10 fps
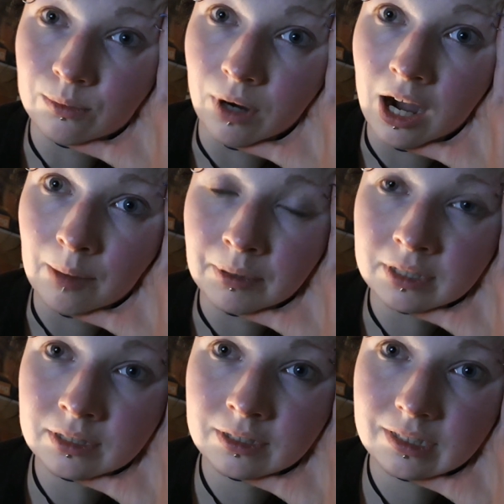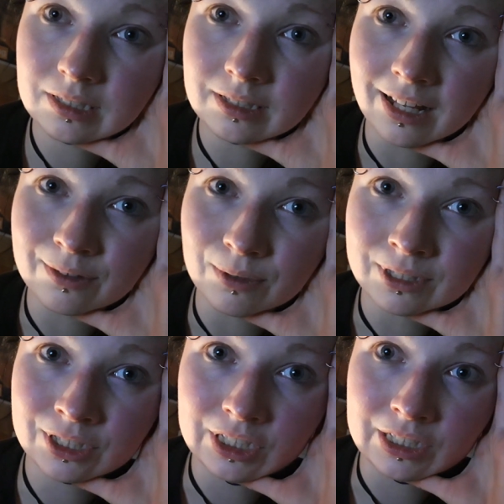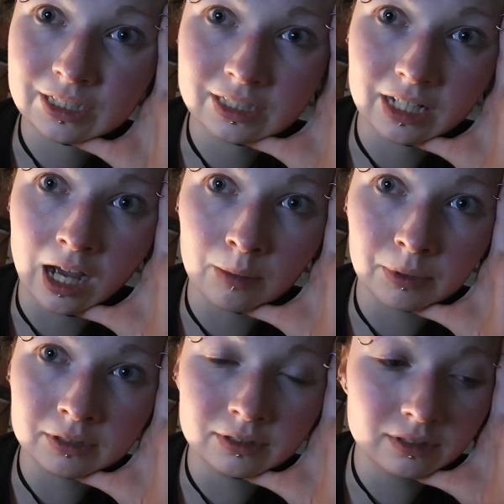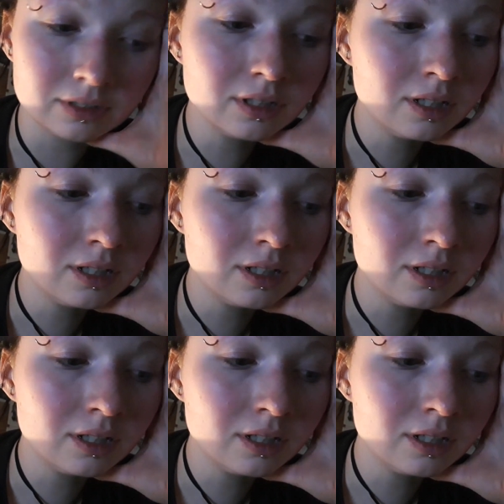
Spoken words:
what happened, like what seriously happened.